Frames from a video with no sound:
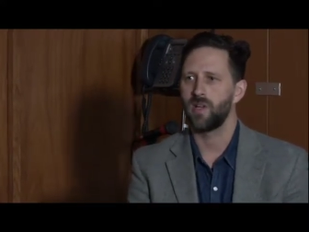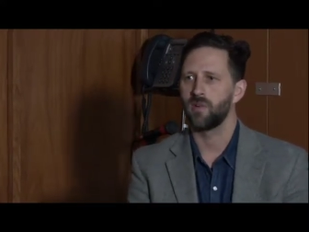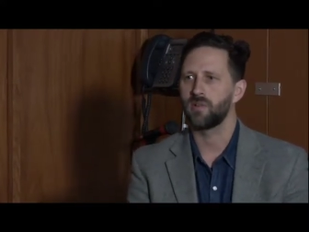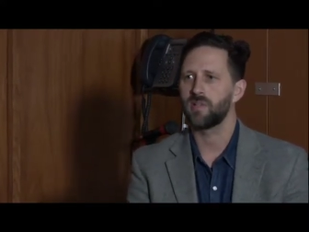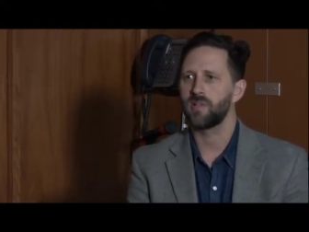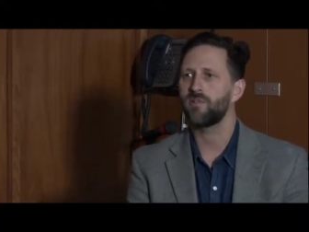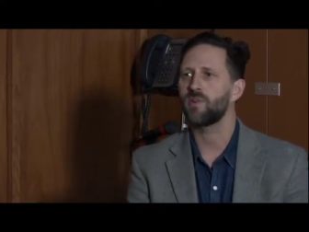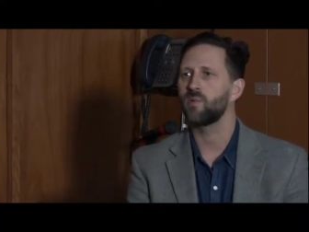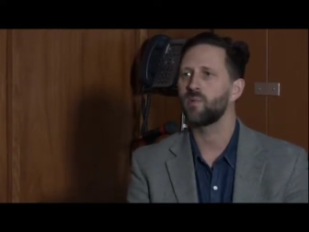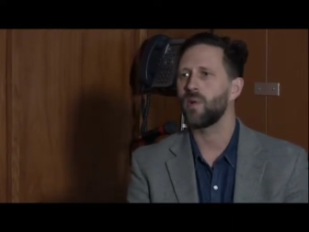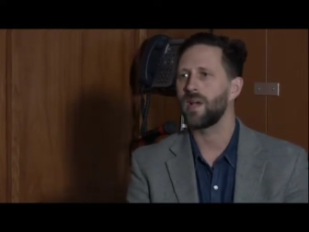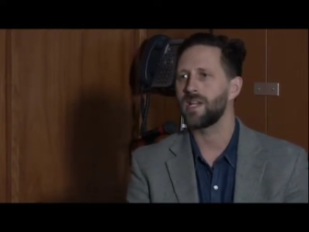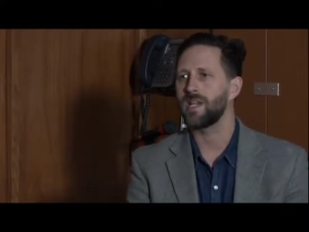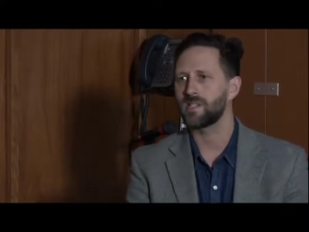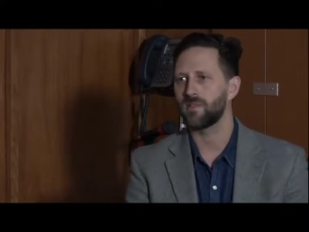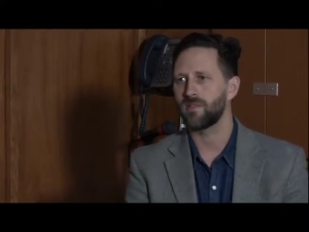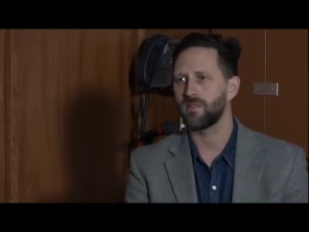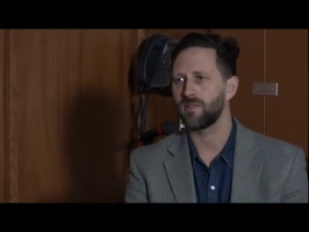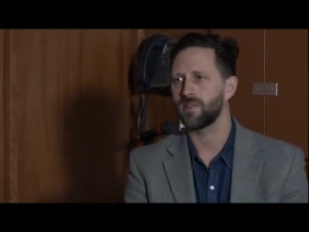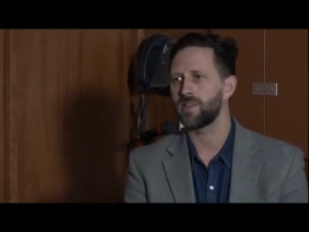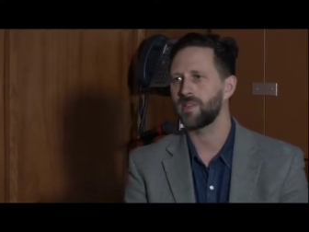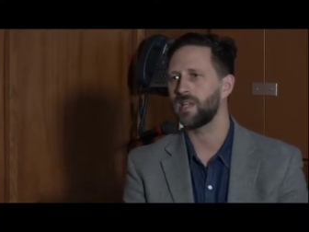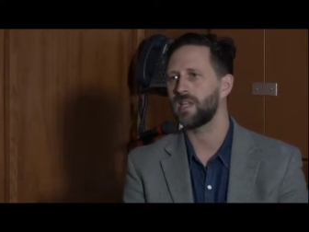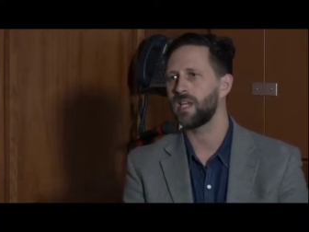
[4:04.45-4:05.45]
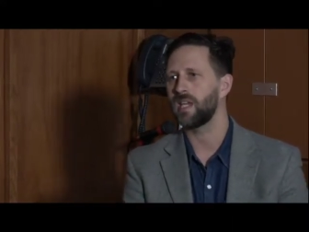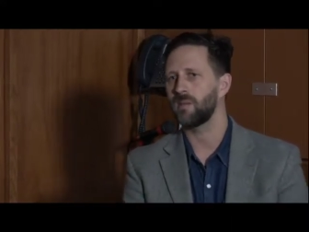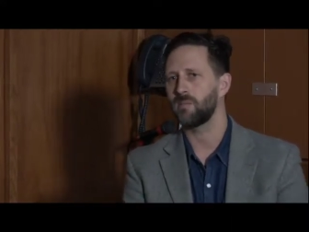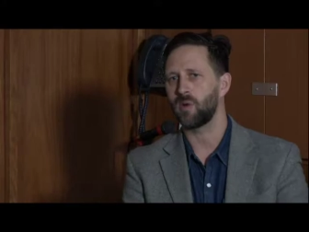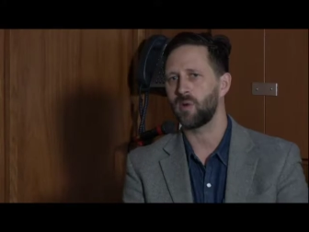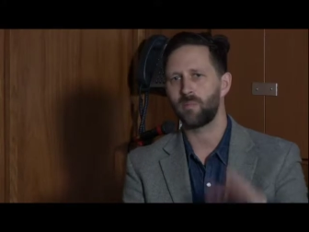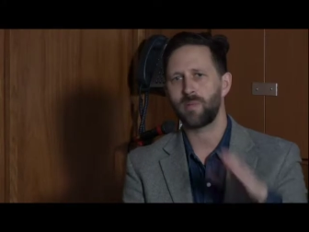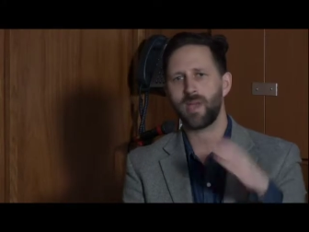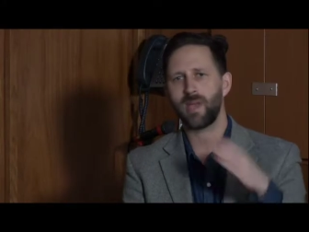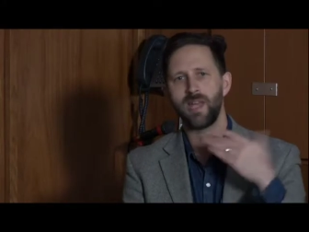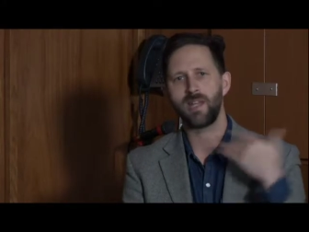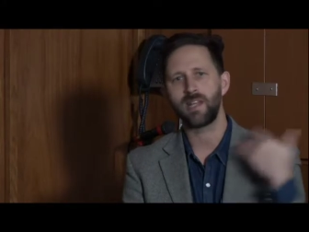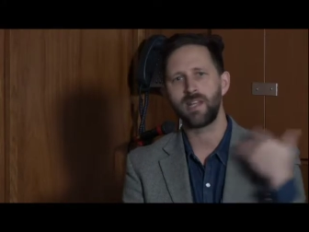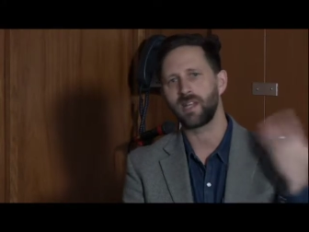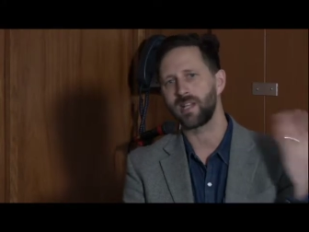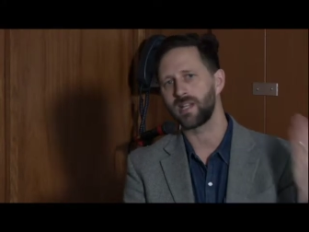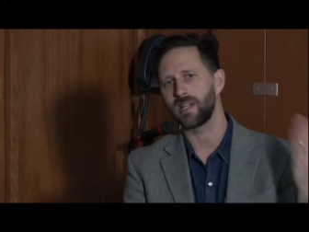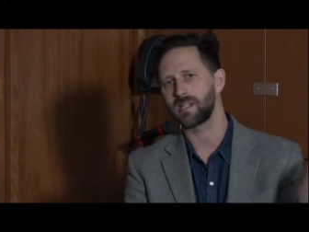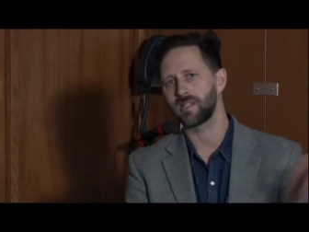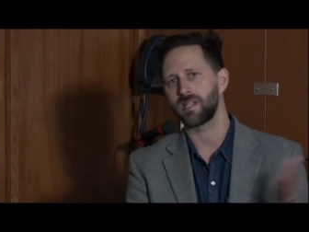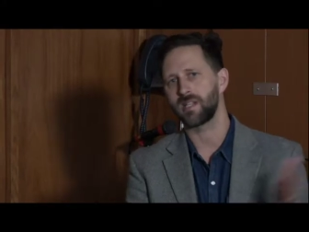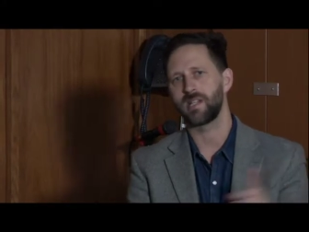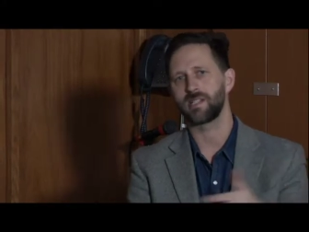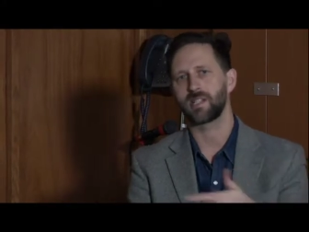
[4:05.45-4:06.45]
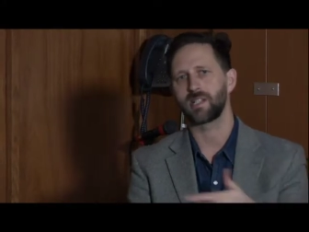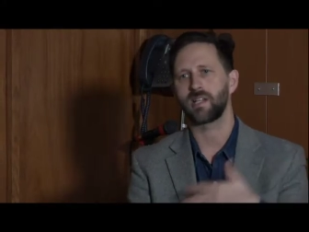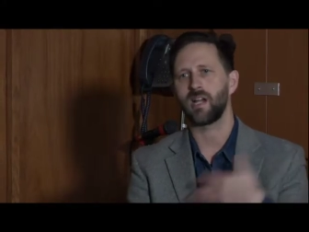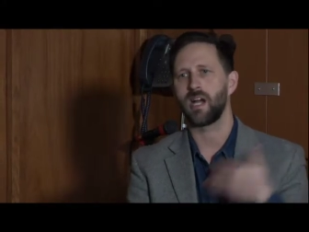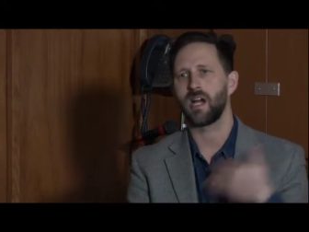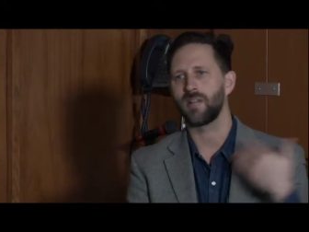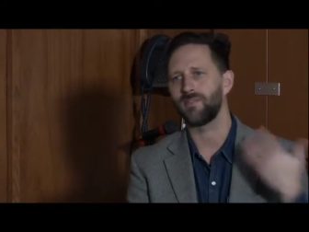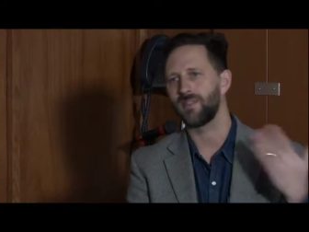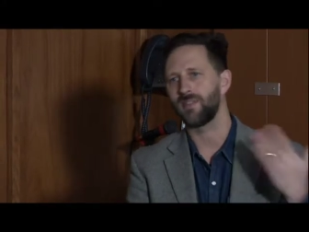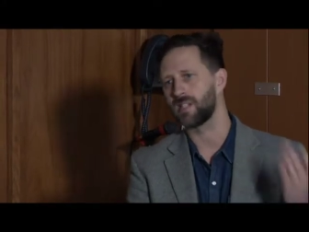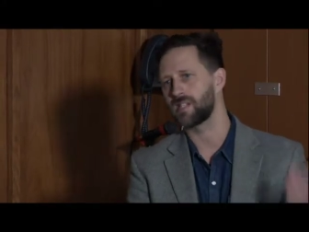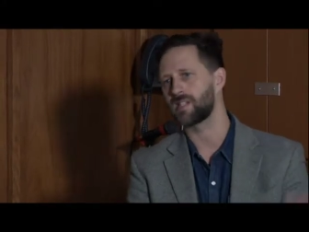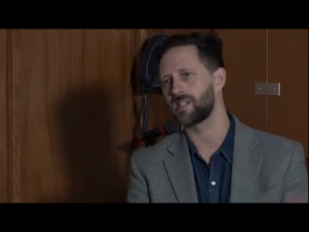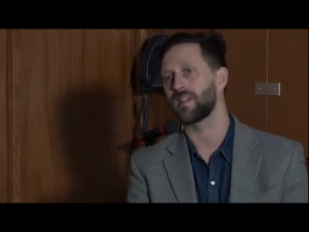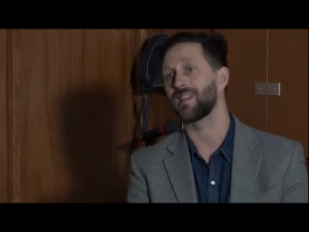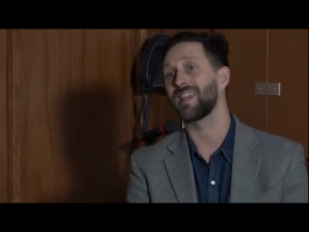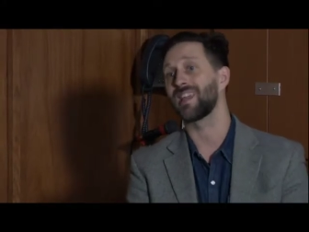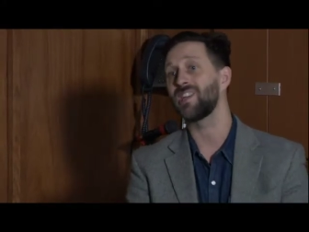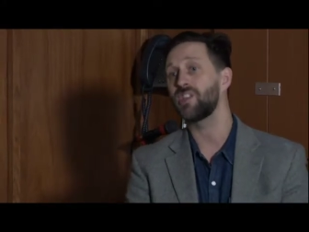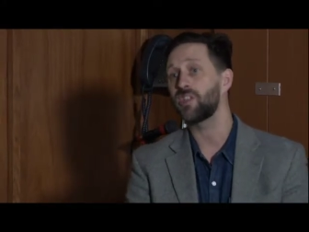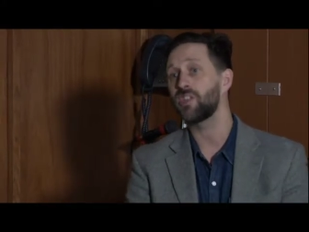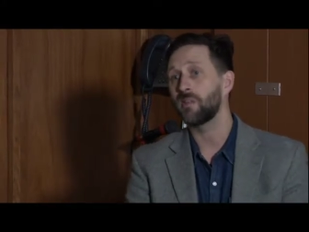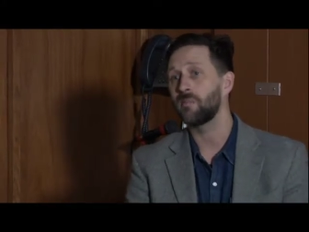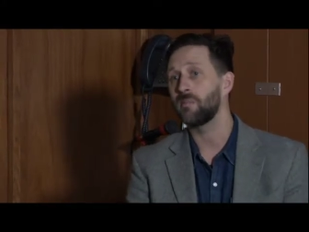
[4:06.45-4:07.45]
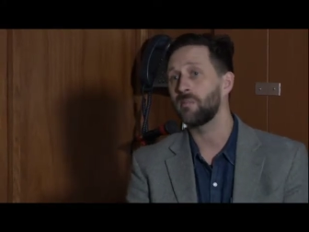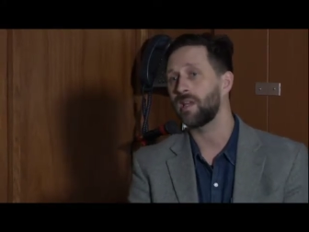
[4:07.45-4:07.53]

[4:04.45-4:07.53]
different ways of thinking about painting as a kind of installation